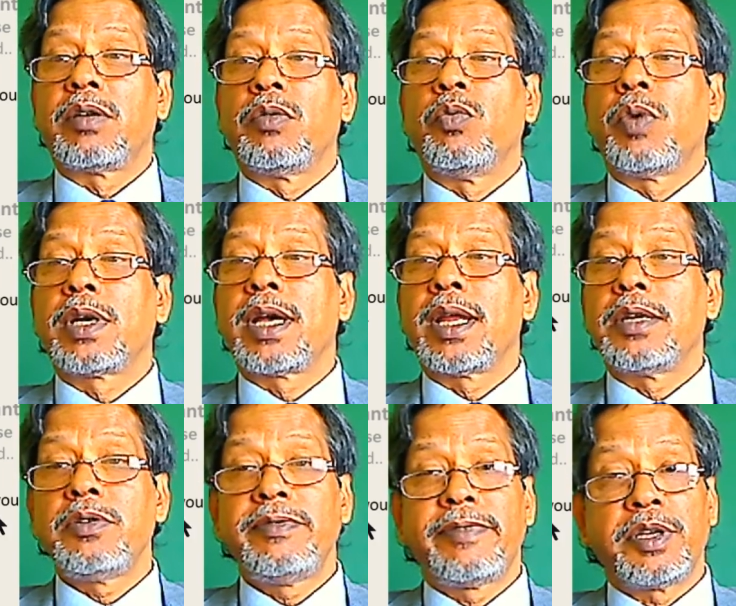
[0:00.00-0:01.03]
What can I
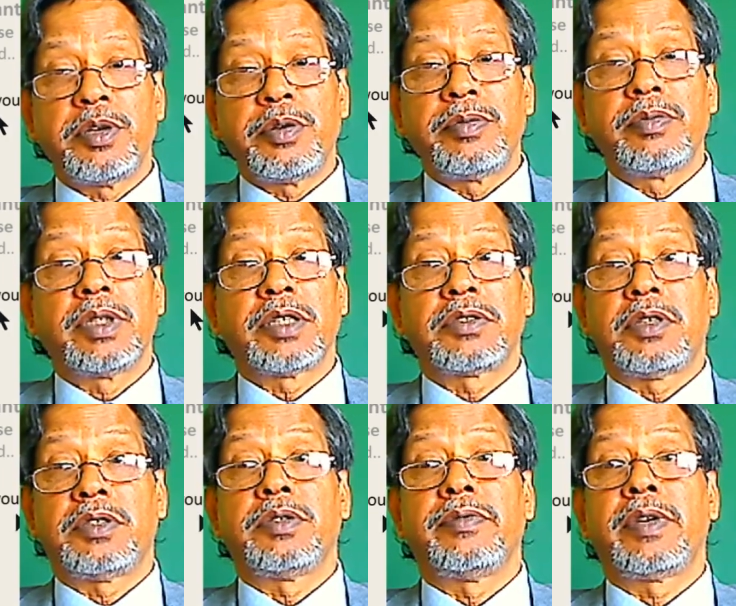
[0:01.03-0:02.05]
do for you? That's
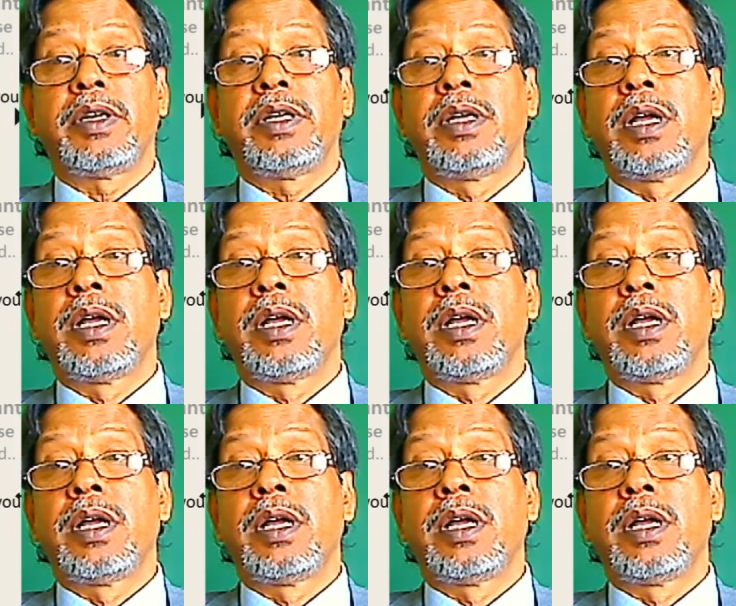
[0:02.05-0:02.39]
also a